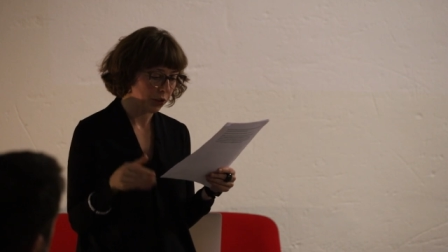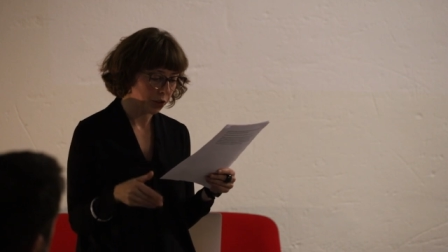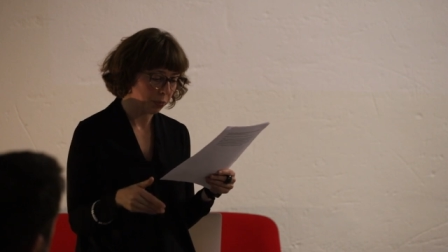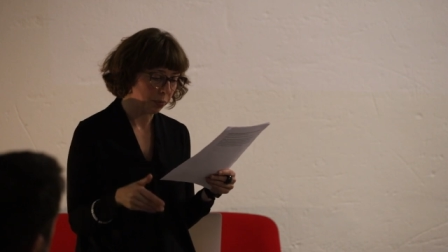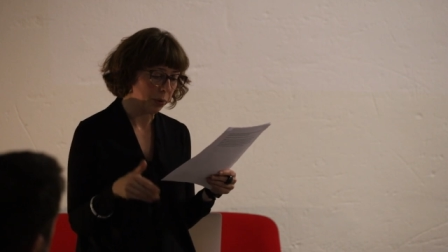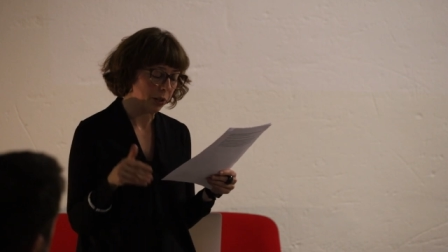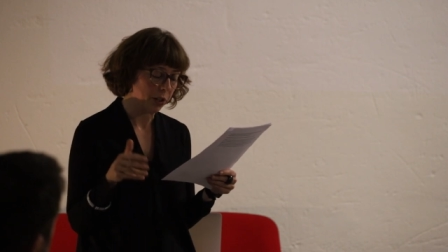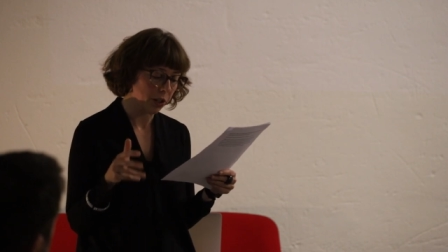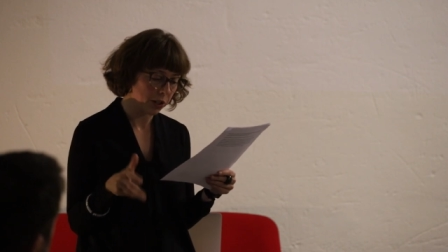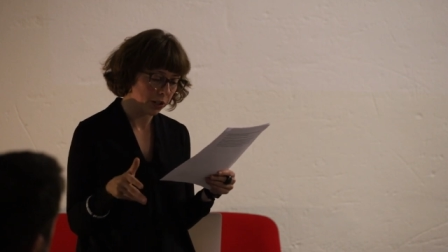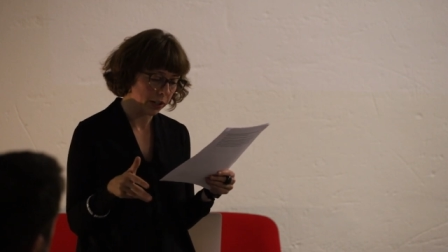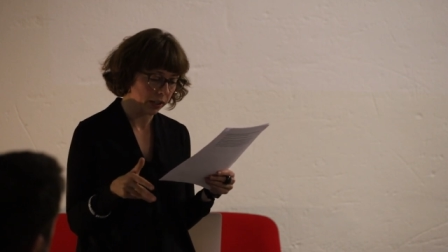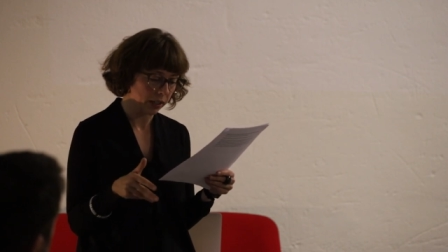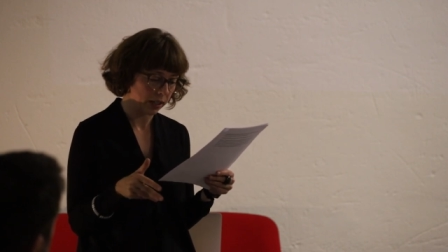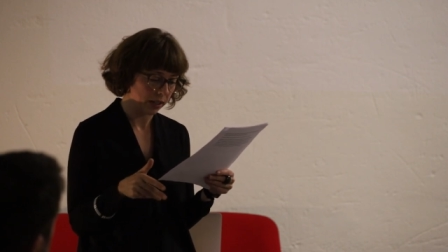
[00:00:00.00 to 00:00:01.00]

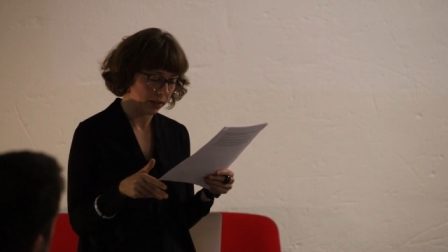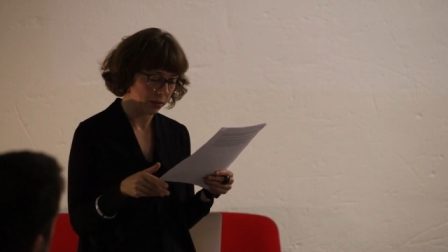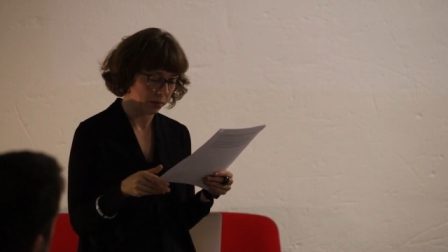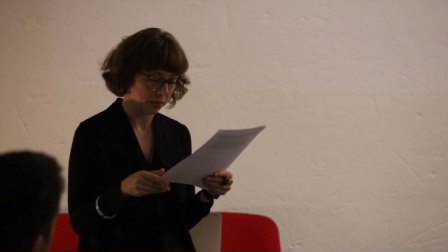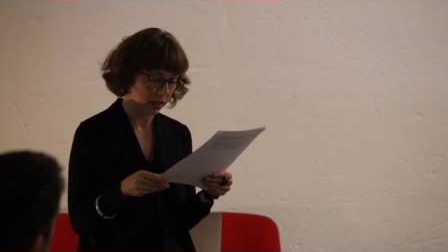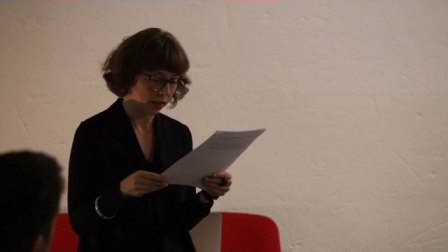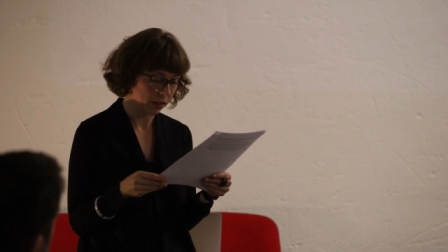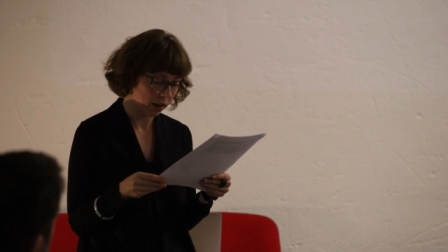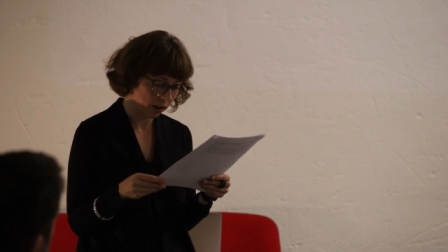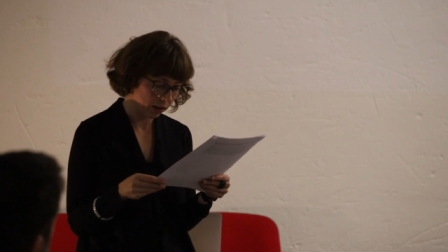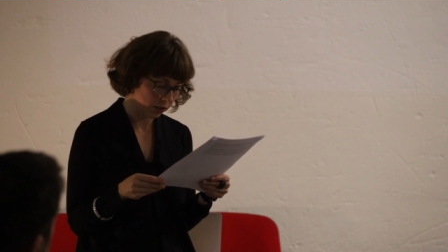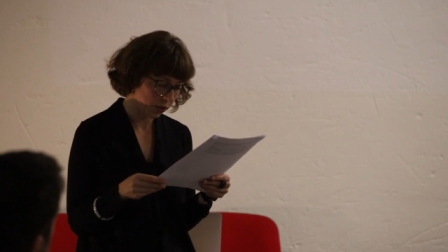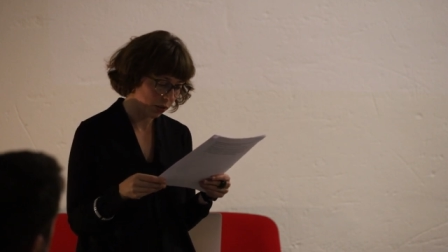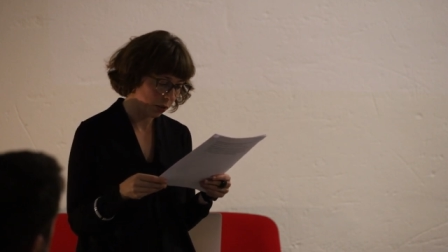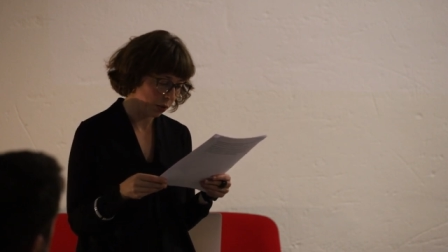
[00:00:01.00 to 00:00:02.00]
entrepreneurialism and
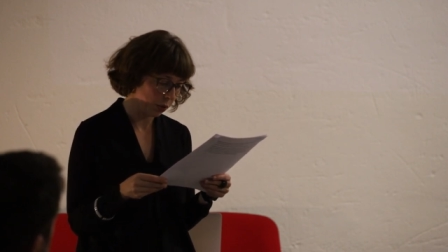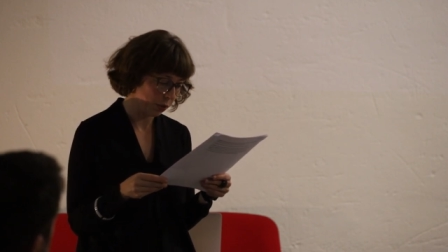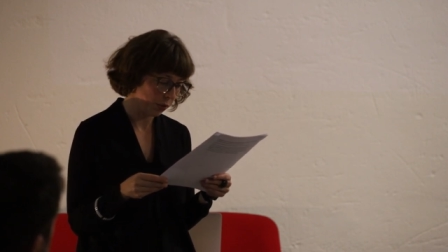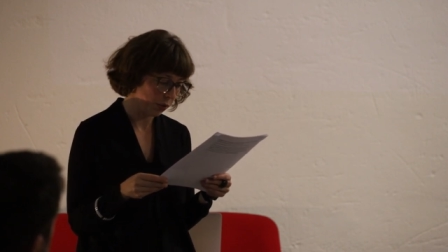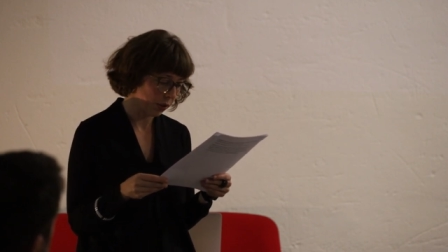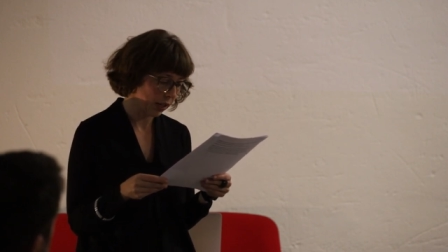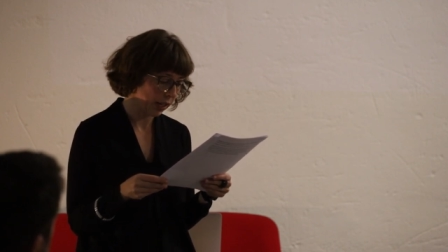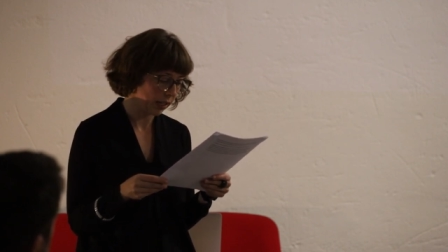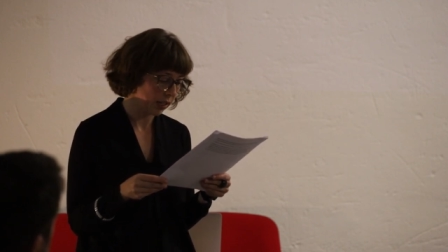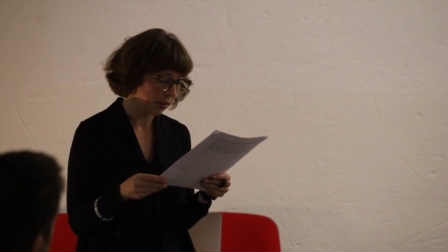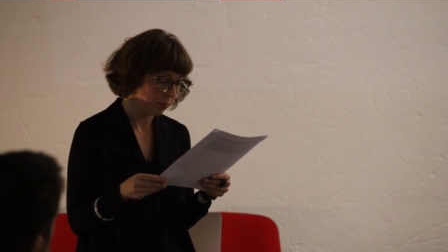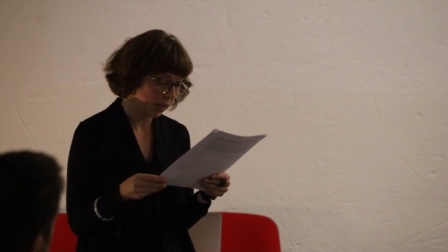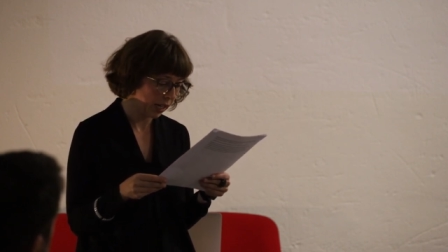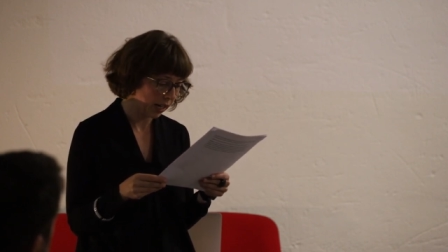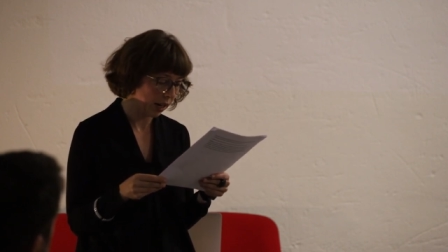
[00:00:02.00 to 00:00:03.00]
art schools had
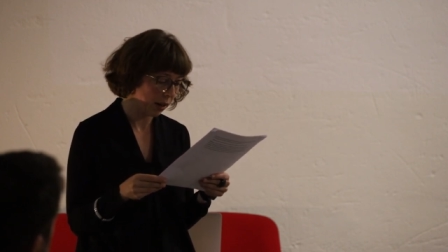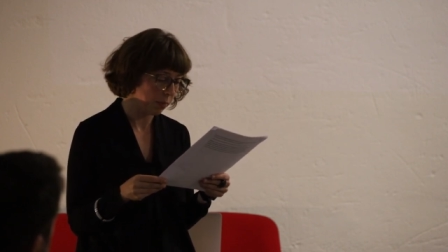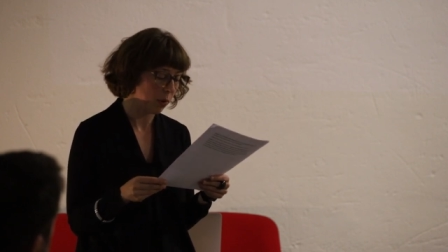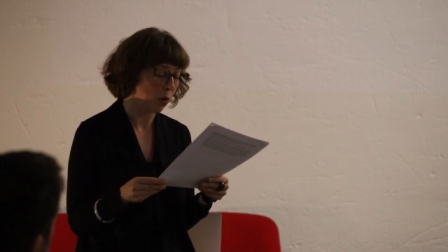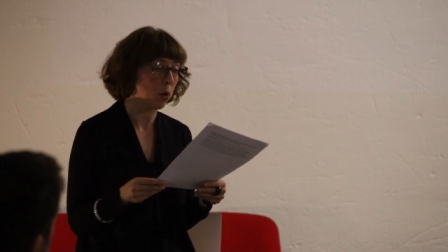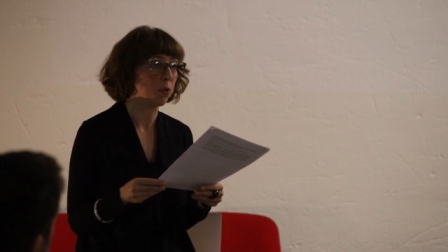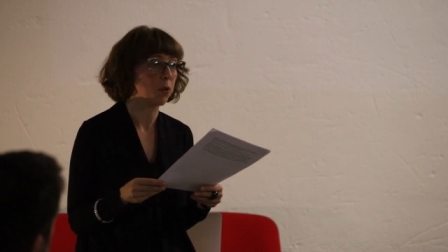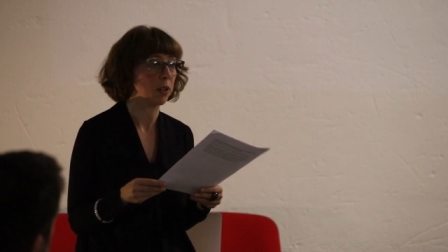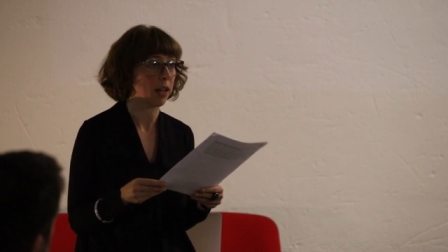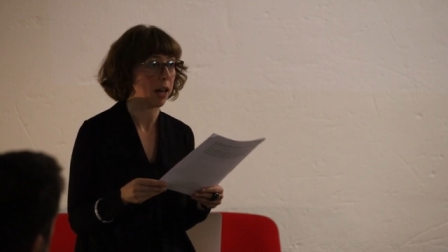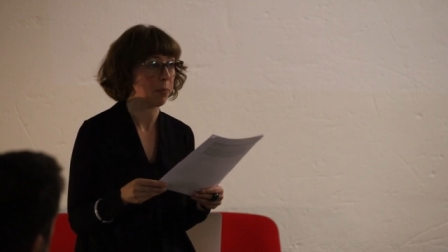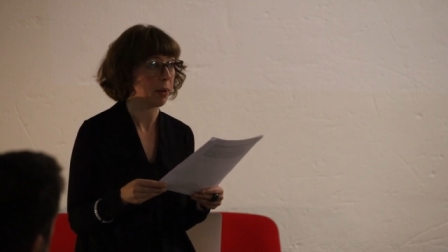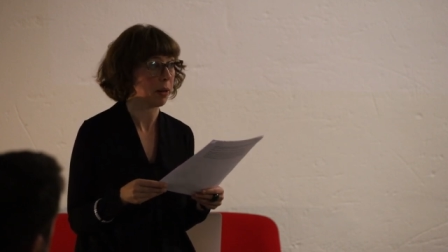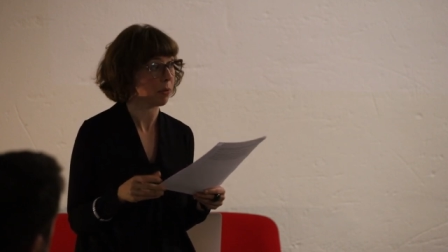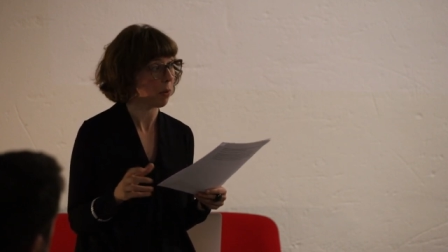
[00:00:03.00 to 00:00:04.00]
become
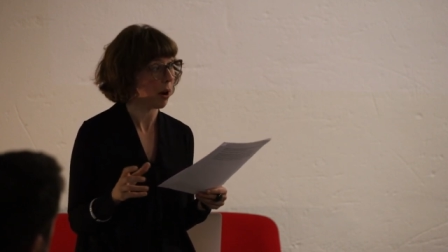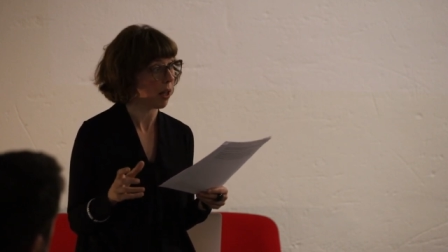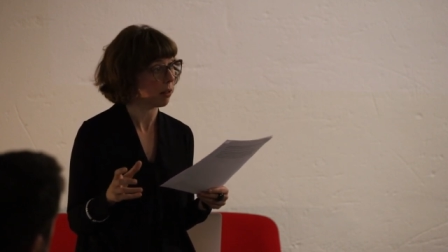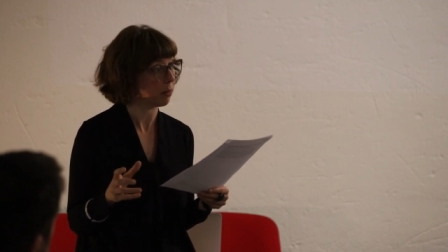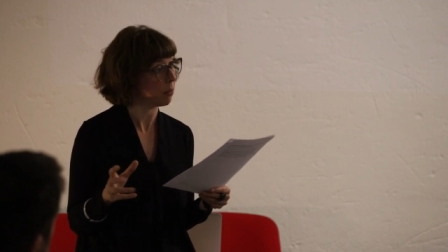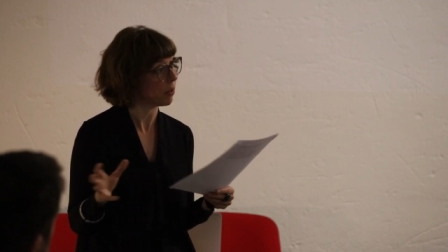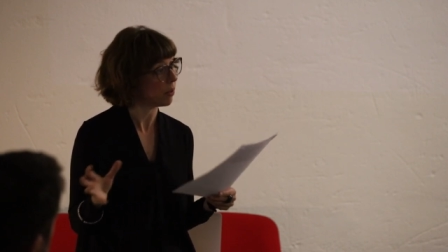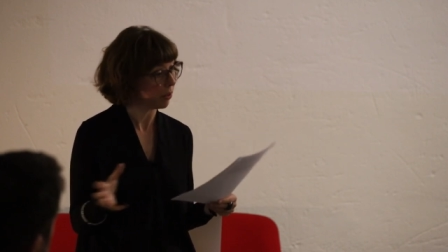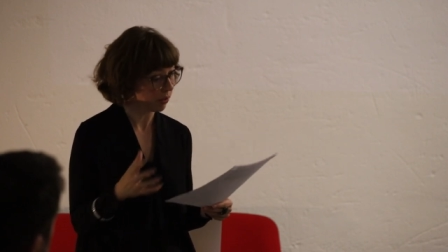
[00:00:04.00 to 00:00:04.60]
overlapping realms,